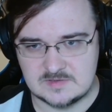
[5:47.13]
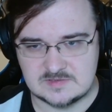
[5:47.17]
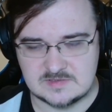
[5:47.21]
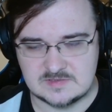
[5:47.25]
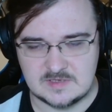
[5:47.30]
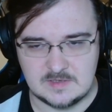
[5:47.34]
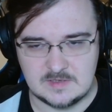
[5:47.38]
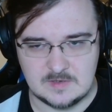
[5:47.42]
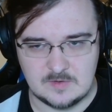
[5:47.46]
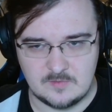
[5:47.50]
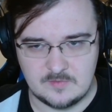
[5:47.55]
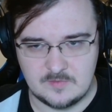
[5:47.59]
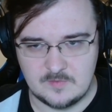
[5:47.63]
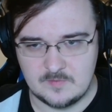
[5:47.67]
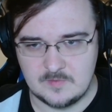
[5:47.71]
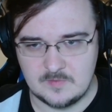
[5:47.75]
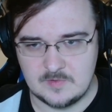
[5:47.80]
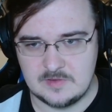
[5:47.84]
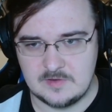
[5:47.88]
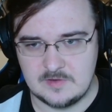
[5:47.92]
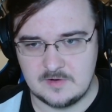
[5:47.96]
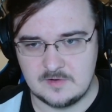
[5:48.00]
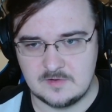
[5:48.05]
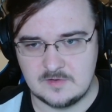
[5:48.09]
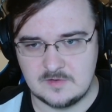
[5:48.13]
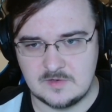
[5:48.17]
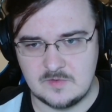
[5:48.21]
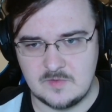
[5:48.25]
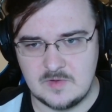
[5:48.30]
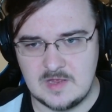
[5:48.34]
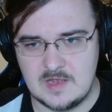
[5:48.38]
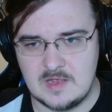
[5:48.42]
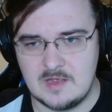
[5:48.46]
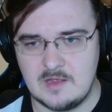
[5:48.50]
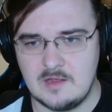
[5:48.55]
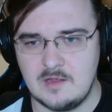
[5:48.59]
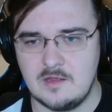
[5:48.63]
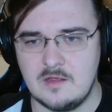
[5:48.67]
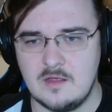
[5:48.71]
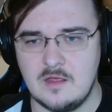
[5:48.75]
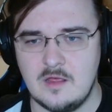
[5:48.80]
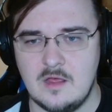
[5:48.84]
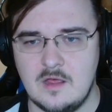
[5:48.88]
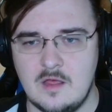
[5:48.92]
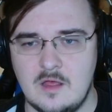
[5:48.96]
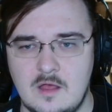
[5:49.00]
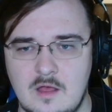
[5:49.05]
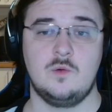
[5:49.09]
They know what they're doing.
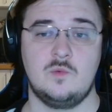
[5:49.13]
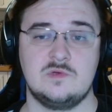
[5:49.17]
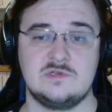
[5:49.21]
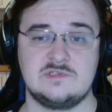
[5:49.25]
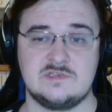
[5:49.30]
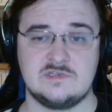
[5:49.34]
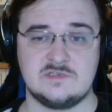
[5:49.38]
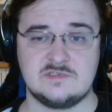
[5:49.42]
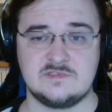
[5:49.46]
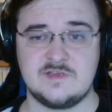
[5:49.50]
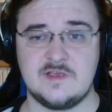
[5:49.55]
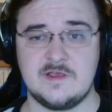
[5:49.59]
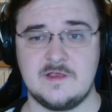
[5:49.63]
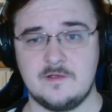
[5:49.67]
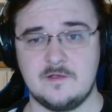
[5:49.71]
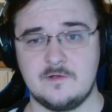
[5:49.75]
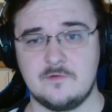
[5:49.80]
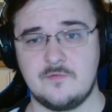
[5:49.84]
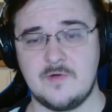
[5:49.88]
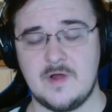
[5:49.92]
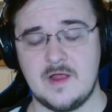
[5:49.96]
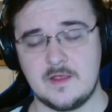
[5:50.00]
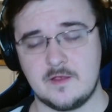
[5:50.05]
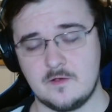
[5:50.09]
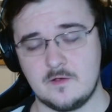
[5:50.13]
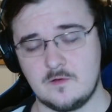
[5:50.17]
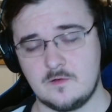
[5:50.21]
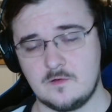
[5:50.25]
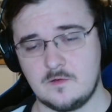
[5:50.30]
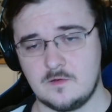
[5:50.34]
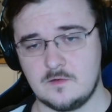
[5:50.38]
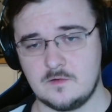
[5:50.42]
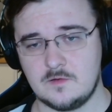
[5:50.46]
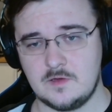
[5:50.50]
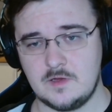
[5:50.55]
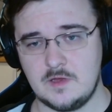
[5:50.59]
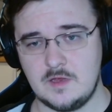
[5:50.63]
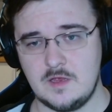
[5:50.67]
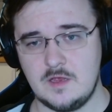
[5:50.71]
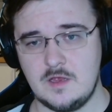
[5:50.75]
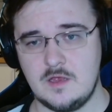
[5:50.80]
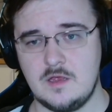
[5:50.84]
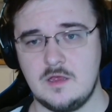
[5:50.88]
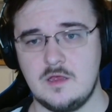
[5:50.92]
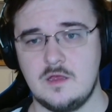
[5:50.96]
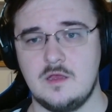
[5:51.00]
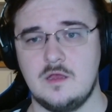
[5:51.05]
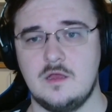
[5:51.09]
We still sync
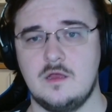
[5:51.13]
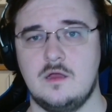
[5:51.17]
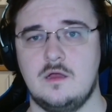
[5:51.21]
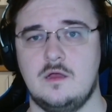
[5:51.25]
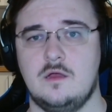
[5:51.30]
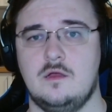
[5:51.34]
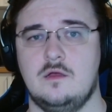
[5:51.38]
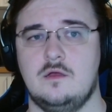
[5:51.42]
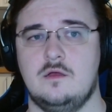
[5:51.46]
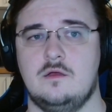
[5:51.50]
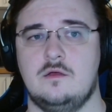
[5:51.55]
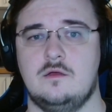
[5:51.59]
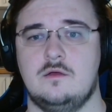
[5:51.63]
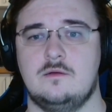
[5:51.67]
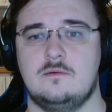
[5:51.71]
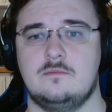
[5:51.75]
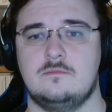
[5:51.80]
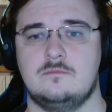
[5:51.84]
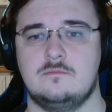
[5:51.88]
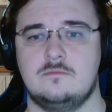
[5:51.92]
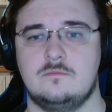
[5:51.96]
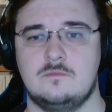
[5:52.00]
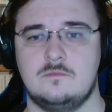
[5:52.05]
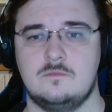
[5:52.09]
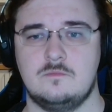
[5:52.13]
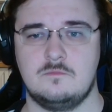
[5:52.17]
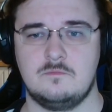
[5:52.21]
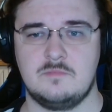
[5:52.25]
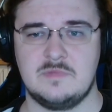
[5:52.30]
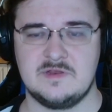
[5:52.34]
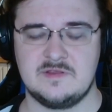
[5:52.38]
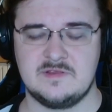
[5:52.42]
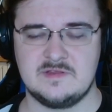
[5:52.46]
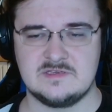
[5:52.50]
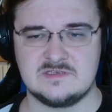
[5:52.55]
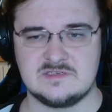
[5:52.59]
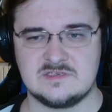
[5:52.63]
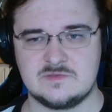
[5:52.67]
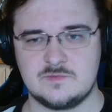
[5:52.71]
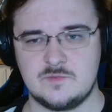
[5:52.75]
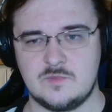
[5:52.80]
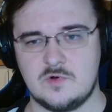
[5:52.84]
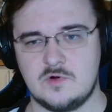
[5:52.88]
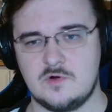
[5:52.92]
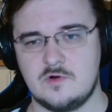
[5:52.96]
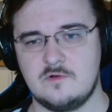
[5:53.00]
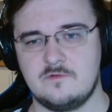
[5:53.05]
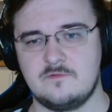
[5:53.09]
regularly, but this is
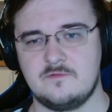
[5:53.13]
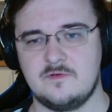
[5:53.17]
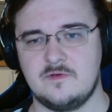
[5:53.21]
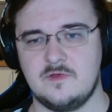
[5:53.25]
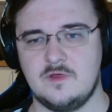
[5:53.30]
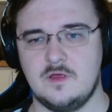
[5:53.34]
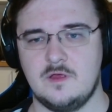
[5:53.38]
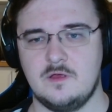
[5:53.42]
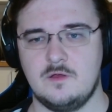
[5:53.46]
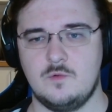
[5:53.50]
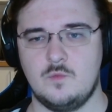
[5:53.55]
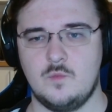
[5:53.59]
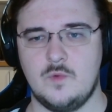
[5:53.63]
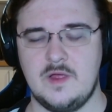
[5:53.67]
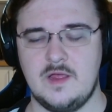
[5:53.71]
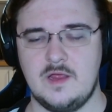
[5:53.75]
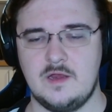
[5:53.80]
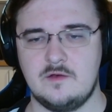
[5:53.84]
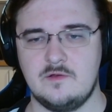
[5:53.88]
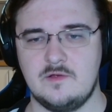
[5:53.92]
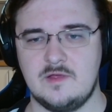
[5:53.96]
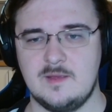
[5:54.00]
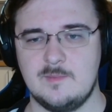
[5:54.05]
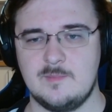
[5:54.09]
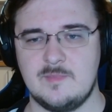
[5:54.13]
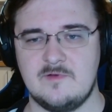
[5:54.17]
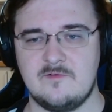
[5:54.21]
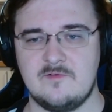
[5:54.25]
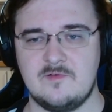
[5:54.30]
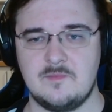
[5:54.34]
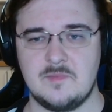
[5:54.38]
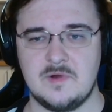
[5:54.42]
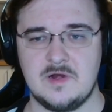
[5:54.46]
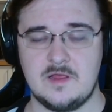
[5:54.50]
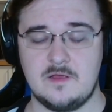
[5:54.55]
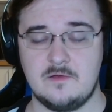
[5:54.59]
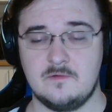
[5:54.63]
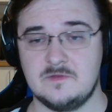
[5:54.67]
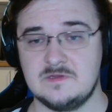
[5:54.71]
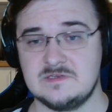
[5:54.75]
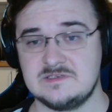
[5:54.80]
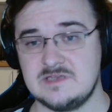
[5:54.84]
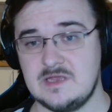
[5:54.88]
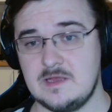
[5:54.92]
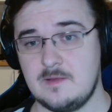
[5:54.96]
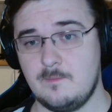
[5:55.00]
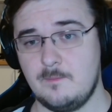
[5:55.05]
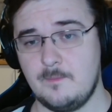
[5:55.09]
more of a way to keep everybody on the
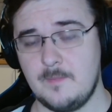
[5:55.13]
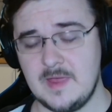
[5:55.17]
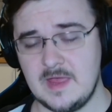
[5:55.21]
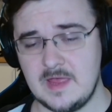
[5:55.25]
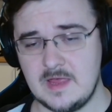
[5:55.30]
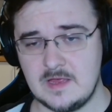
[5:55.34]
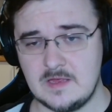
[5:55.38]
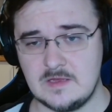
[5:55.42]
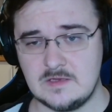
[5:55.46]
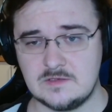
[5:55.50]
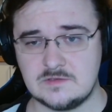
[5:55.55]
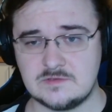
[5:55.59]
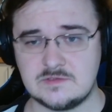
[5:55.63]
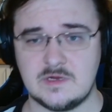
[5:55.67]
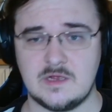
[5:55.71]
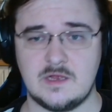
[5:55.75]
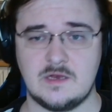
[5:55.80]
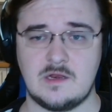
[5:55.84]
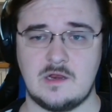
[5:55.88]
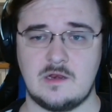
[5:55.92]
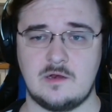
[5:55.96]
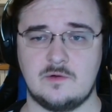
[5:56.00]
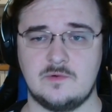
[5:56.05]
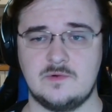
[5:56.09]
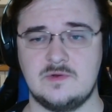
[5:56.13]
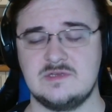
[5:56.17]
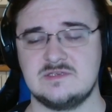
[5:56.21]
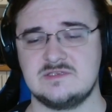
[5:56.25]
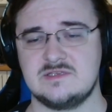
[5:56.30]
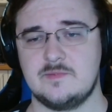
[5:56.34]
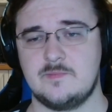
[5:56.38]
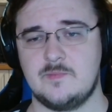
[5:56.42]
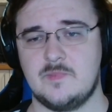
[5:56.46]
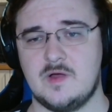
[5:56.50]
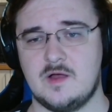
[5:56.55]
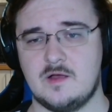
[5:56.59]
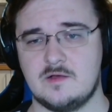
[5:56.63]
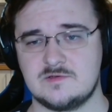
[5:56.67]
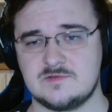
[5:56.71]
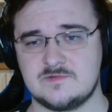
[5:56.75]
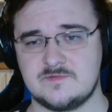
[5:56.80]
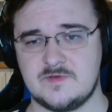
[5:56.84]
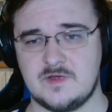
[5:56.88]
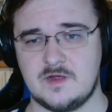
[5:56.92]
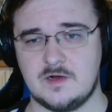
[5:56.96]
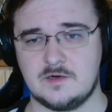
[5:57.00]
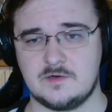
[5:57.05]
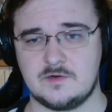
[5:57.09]
same page and increase the bounce
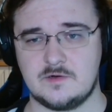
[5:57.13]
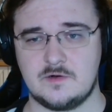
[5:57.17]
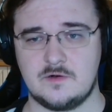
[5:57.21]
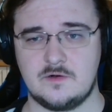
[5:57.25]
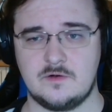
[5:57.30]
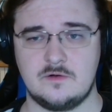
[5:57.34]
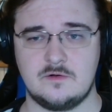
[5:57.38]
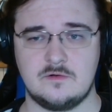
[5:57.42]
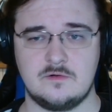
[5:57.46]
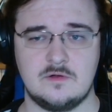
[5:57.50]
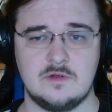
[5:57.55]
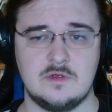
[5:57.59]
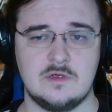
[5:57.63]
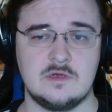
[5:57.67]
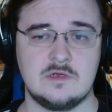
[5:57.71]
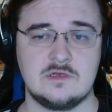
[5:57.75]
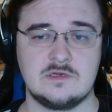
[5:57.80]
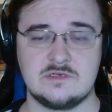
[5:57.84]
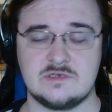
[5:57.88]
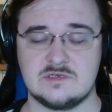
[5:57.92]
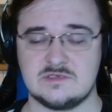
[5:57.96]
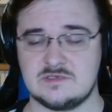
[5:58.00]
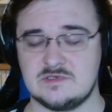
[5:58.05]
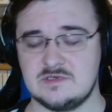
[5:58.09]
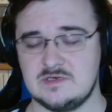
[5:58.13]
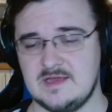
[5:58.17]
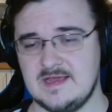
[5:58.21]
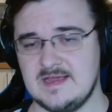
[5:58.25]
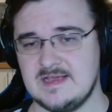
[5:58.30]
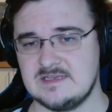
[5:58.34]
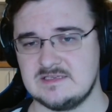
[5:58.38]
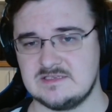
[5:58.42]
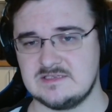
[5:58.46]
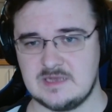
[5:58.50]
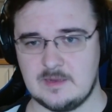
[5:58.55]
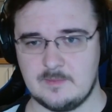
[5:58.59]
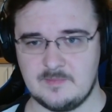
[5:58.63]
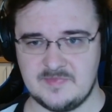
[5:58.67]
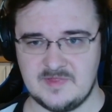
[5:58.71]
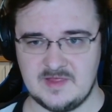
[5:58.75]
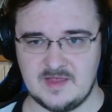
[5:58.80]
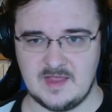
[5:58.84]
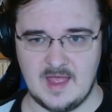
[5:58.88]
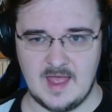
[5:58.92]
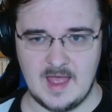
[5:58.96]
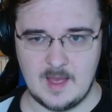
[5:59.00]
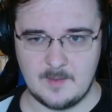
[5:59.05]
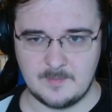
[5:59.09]
factor just in case something
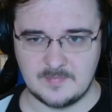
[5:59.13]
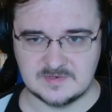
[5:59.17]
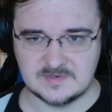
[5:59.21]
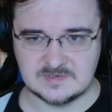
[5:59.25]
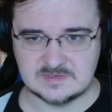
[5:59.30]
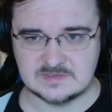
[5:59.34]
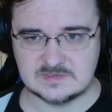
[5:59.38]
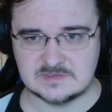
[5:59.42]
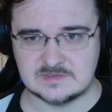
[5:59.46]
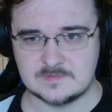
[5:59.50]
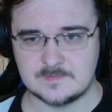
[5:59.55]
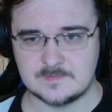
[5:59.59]
happens.